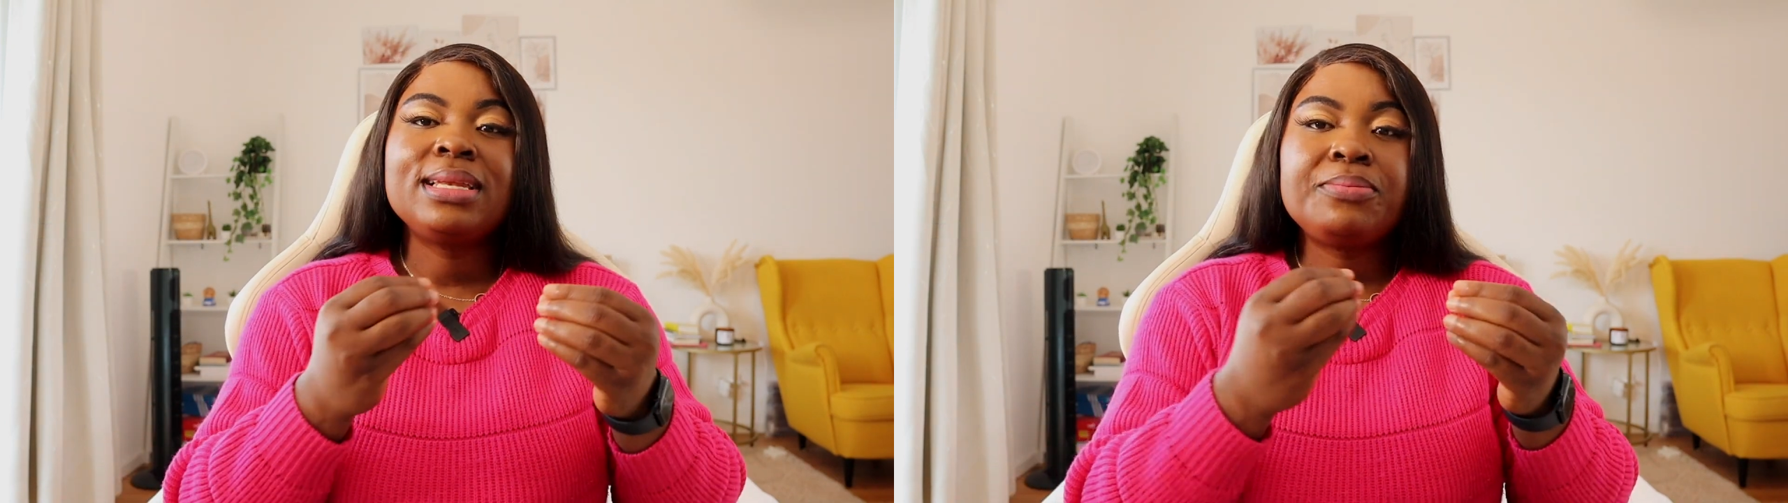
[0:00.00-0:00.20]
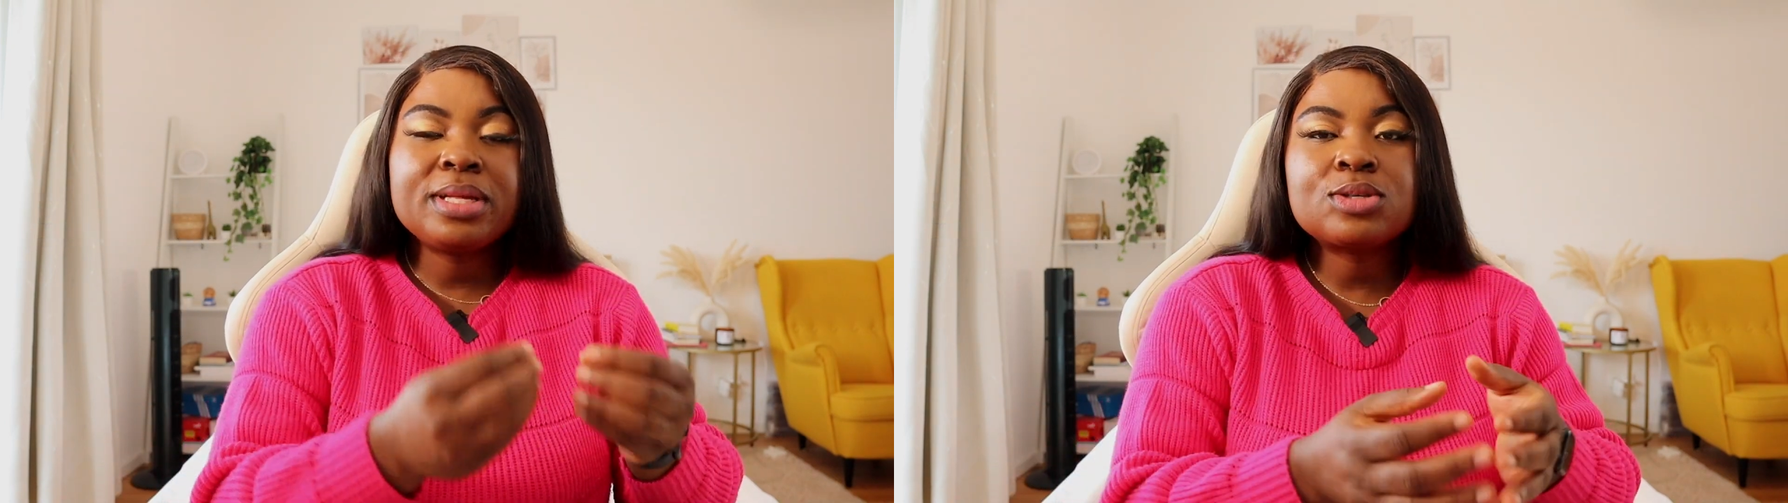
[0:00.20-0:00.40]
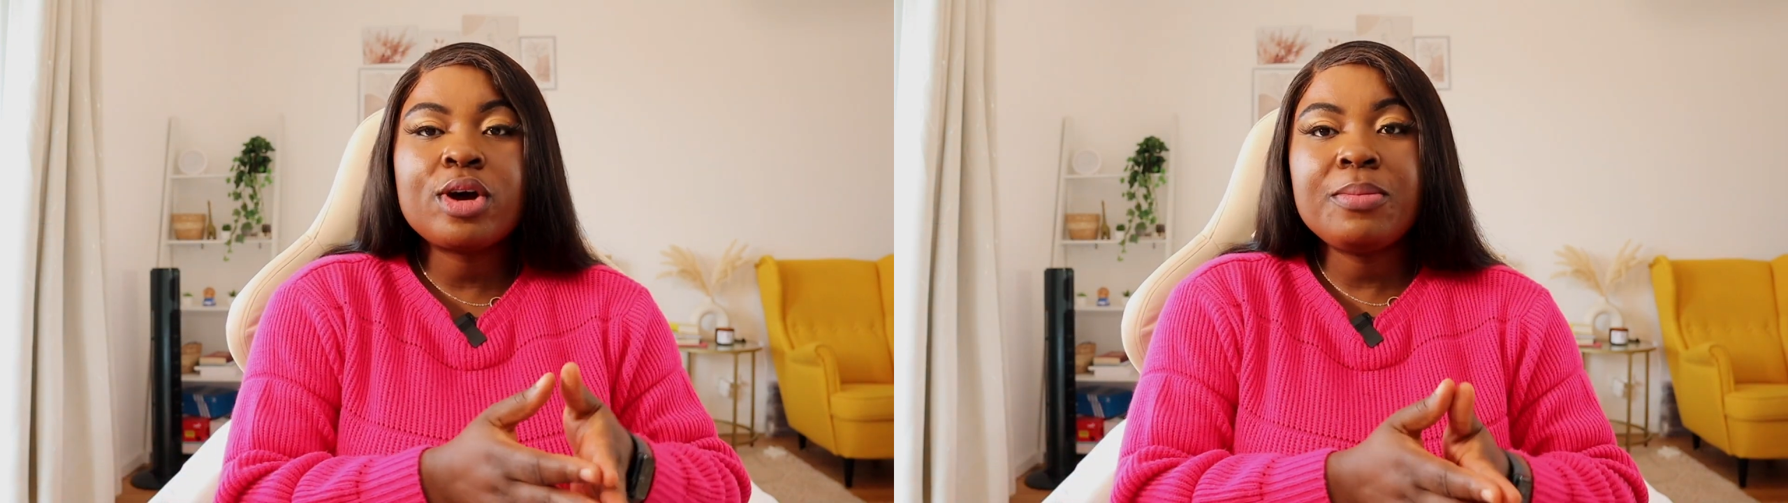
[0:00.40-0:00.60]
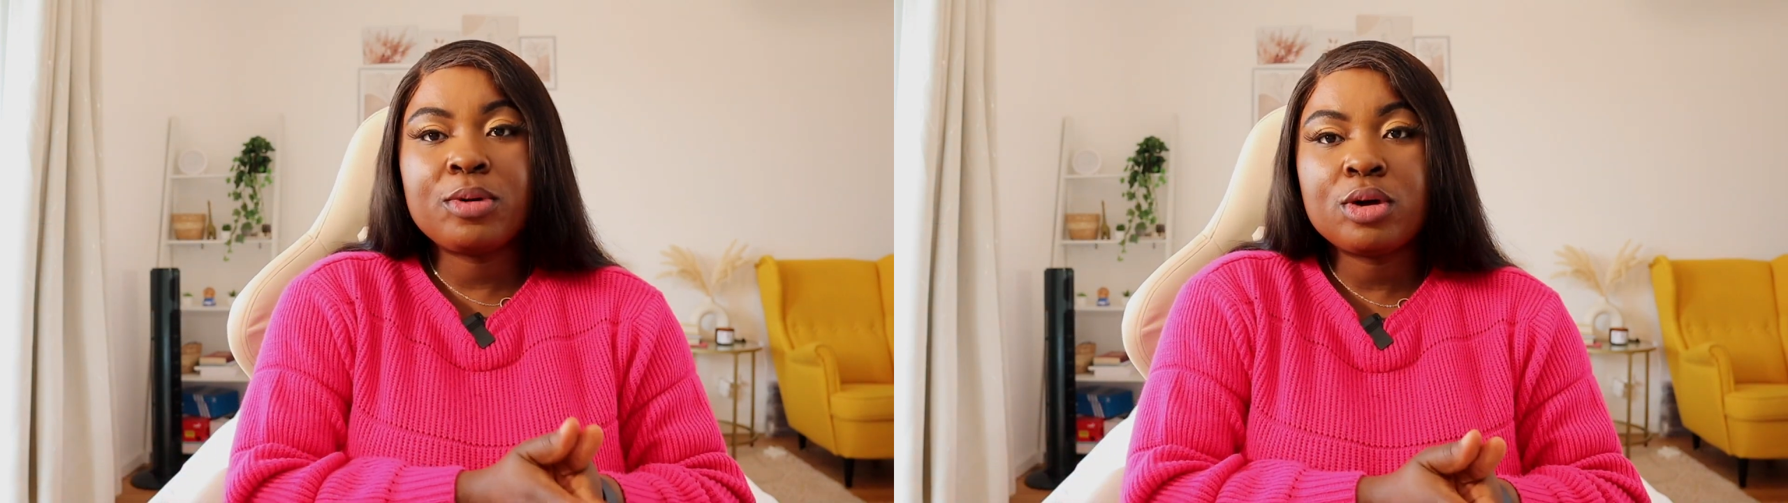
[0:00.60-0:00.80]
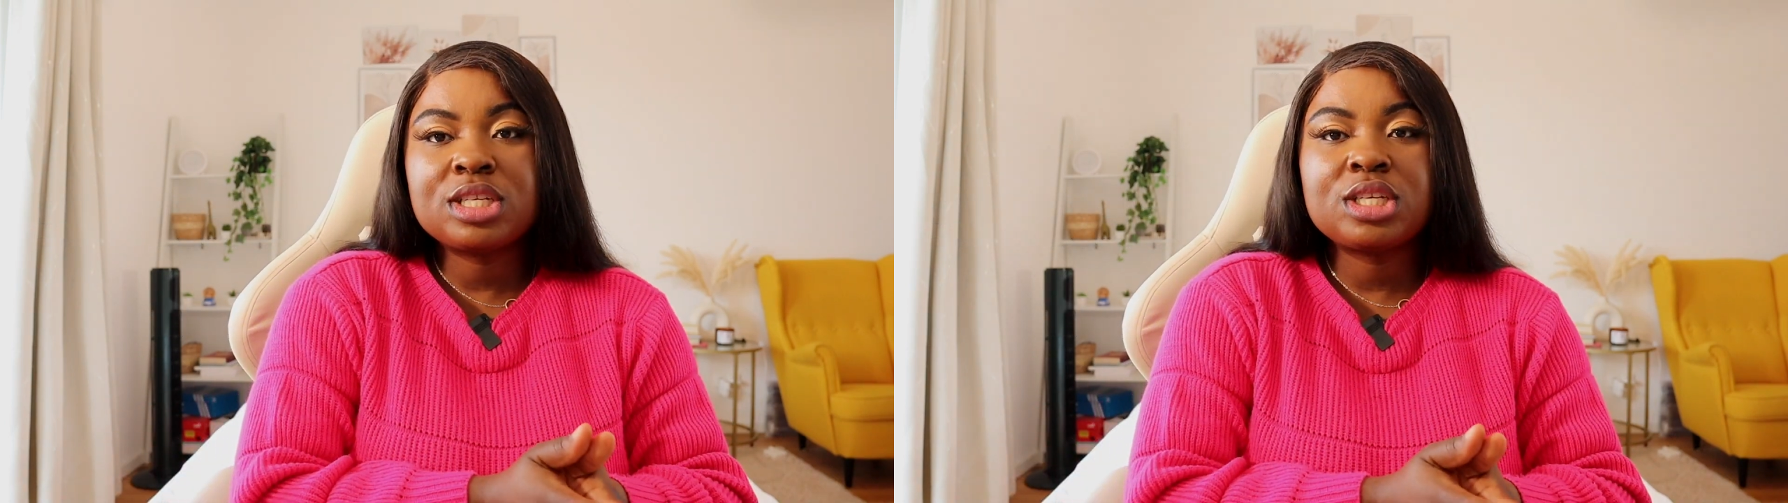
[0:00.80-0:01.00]
The
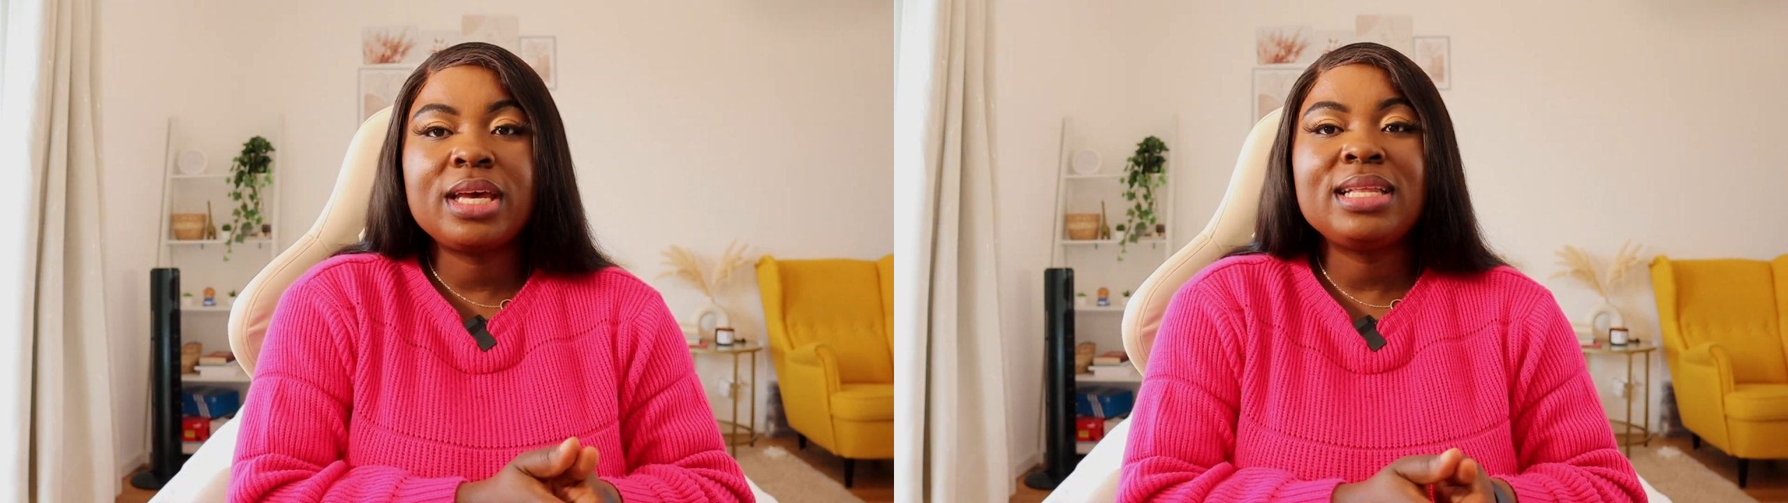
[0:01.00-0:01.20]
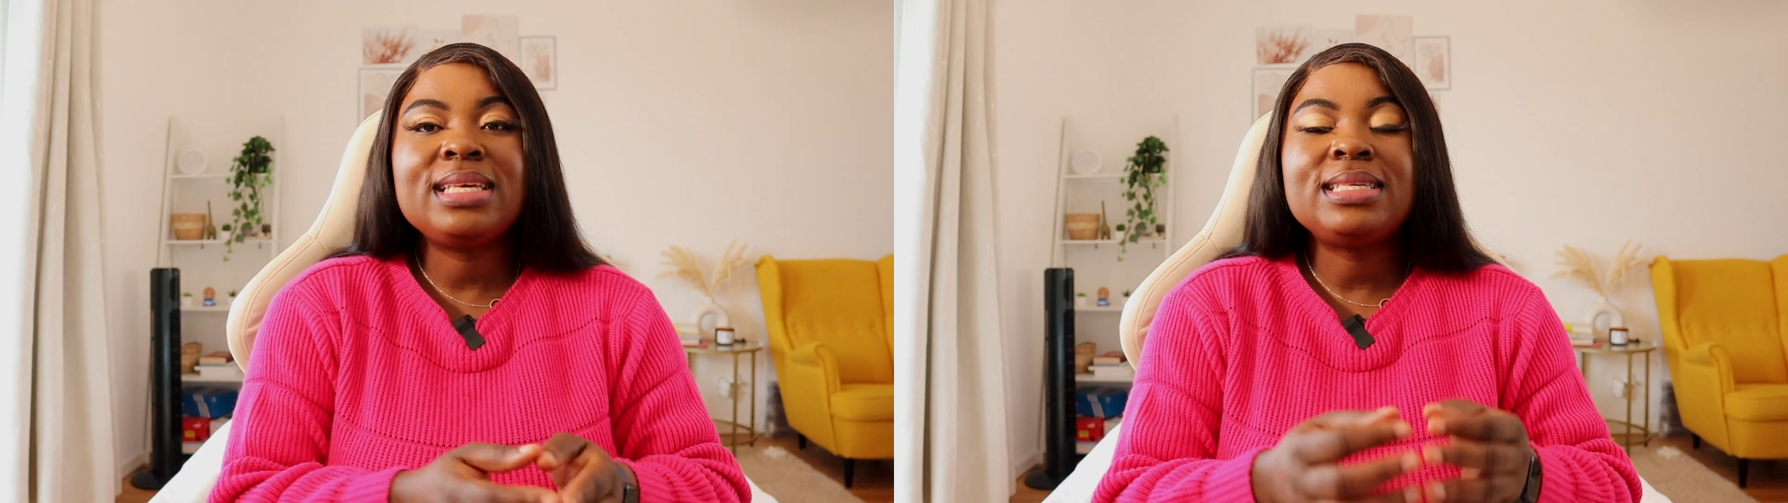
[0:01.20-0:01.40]
Bitcoin blockchain